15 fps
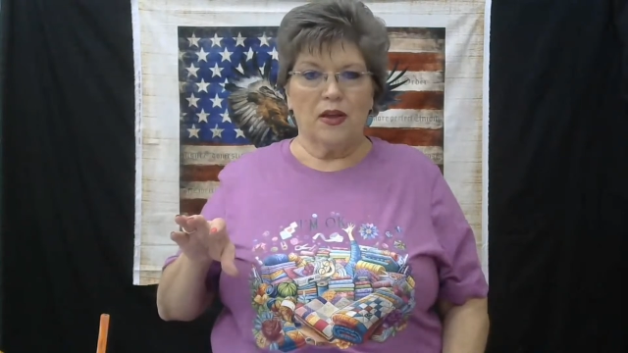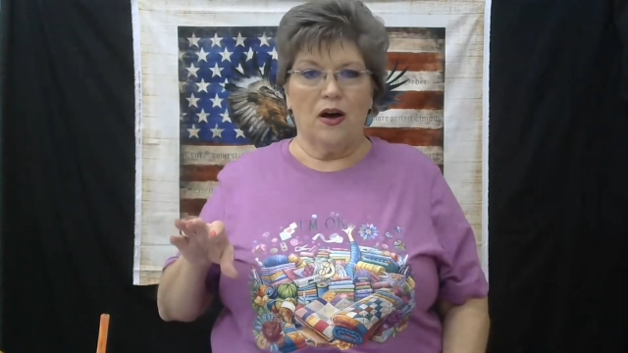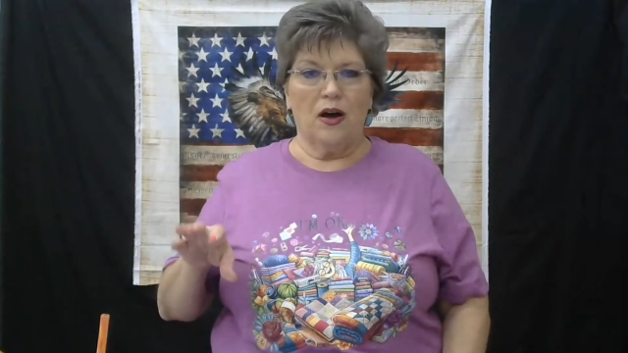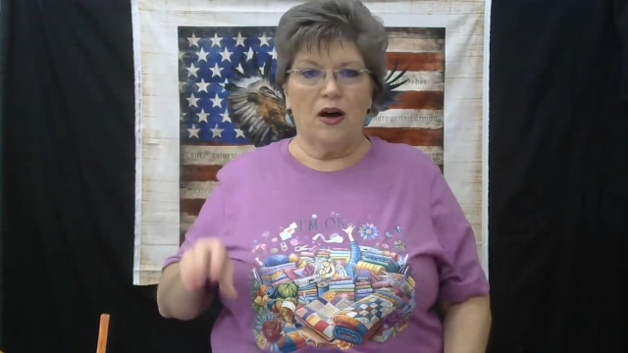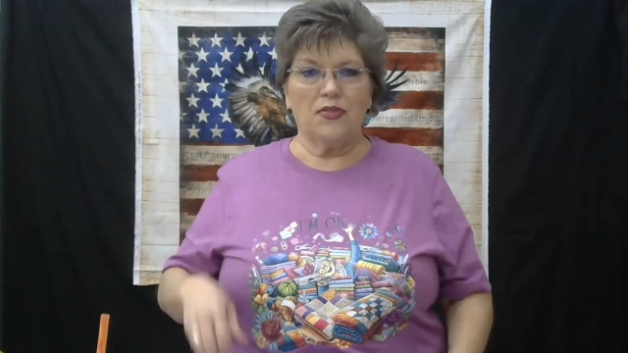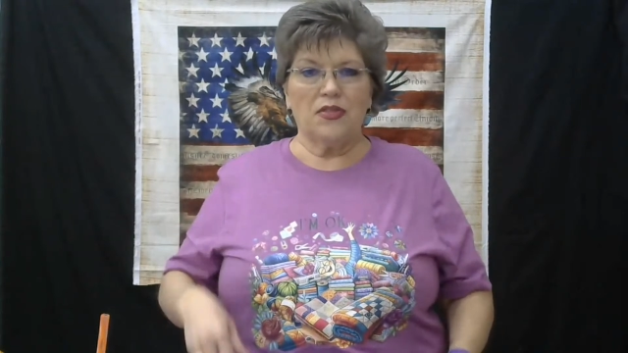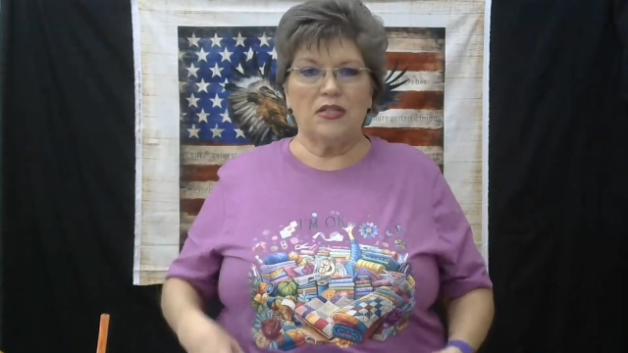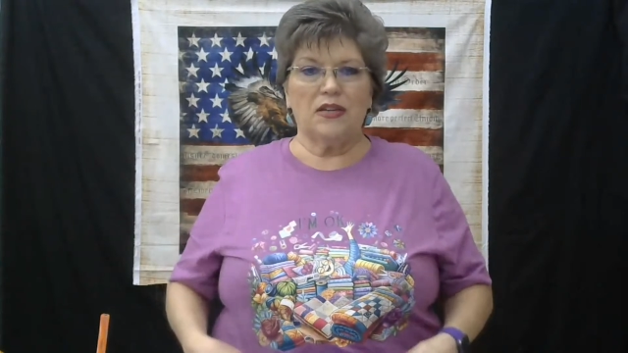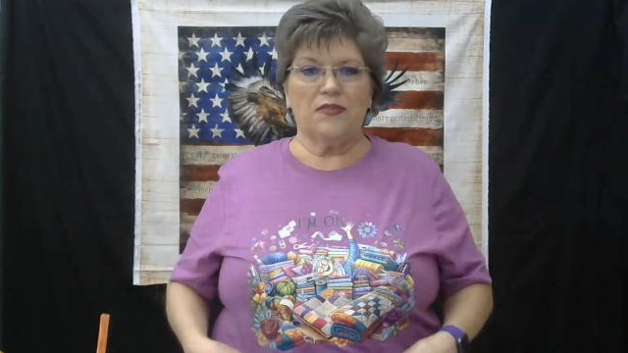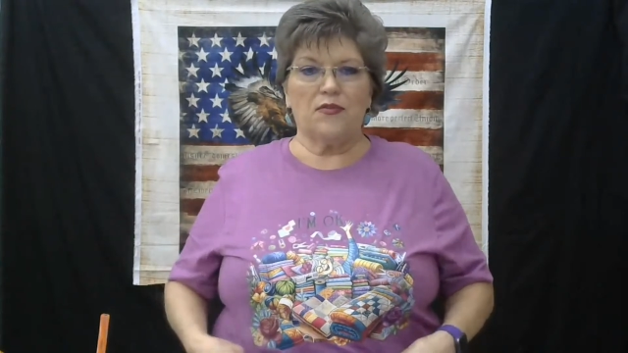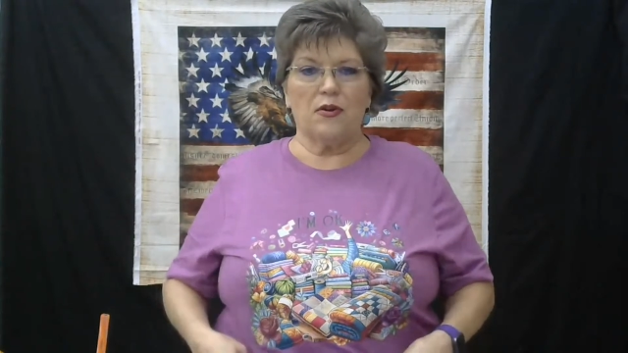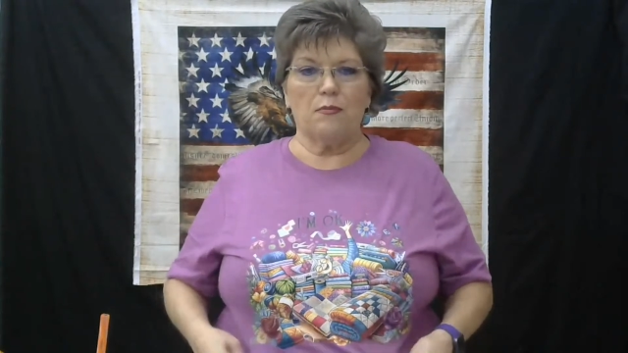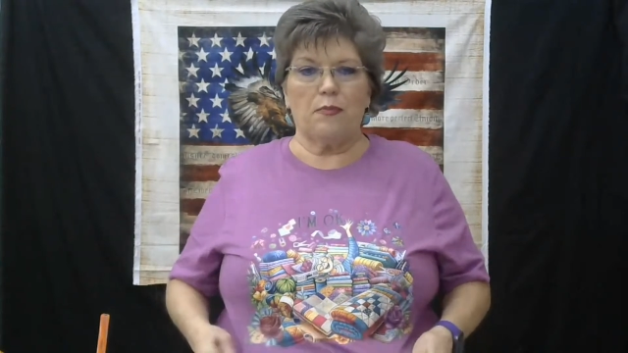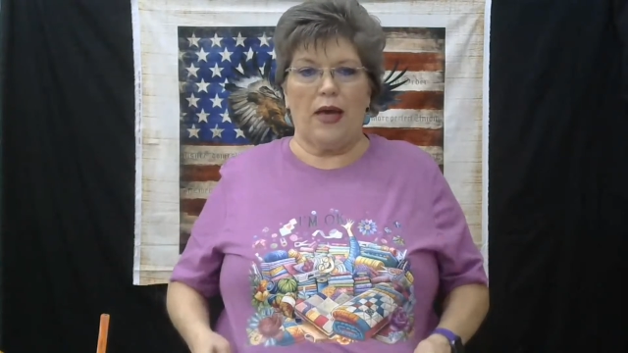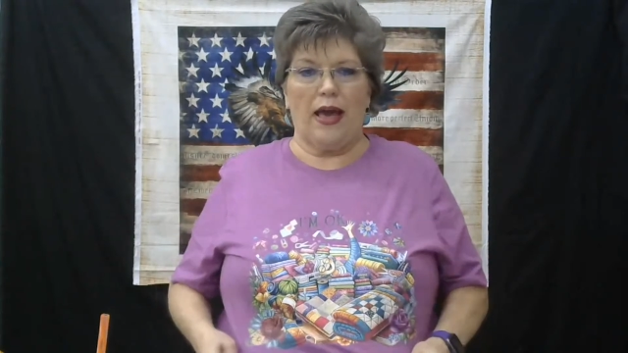on the
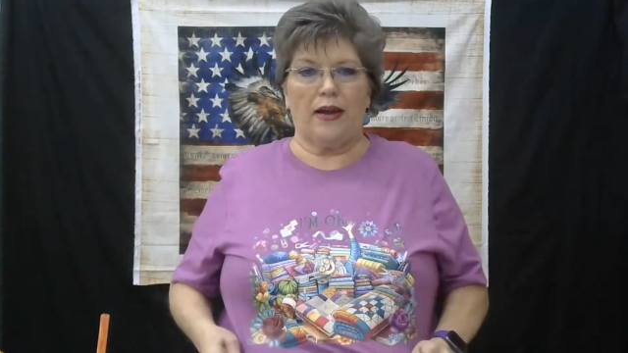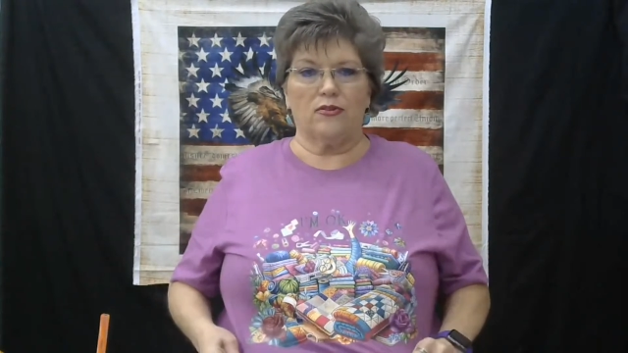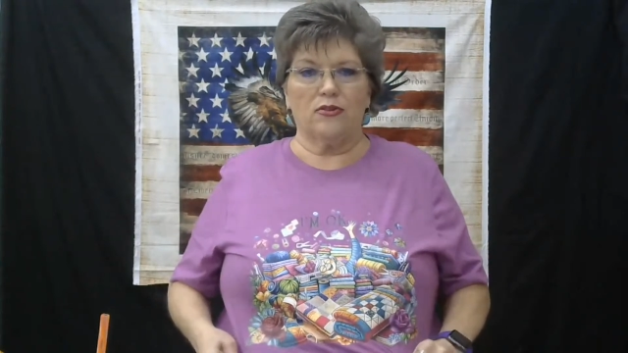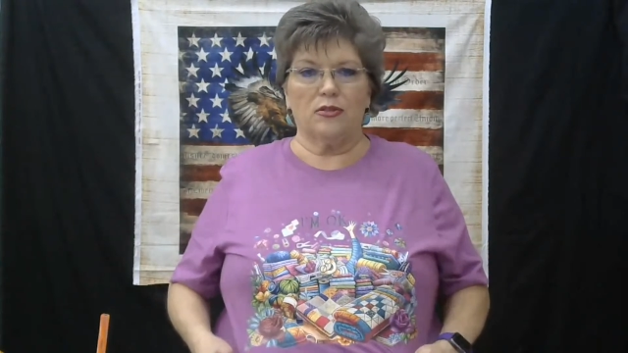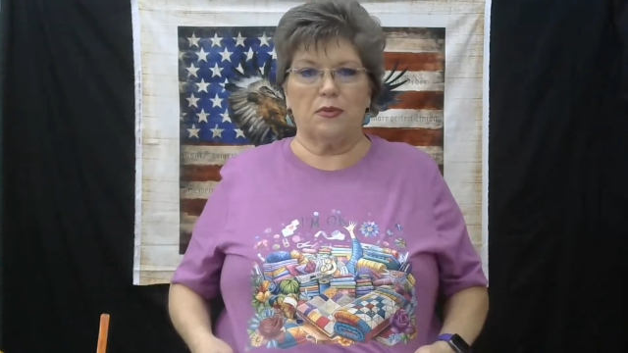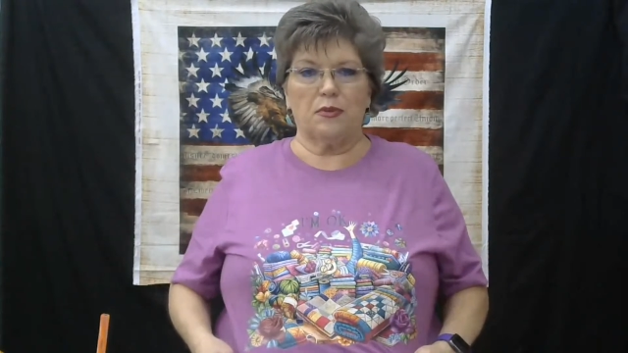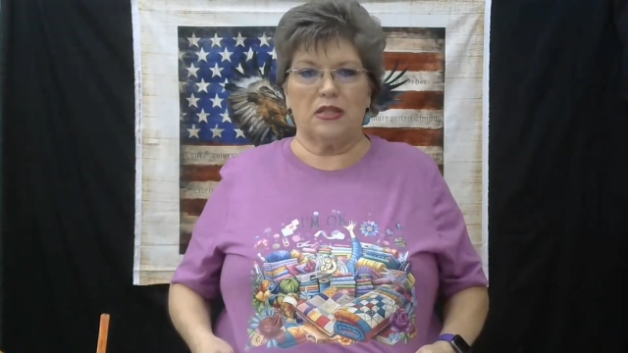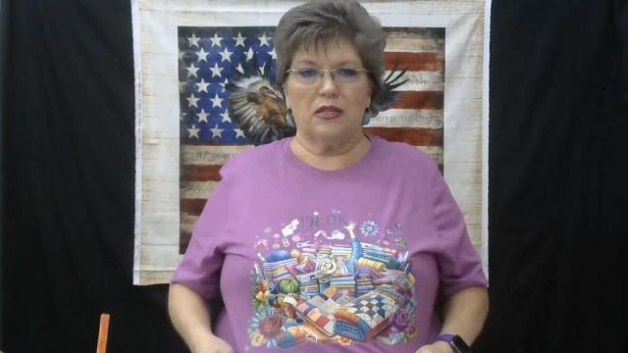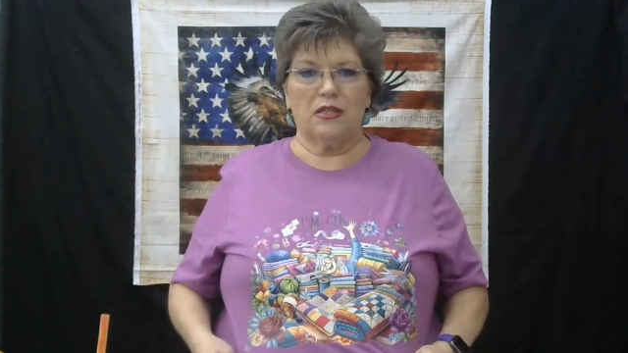different patterns, but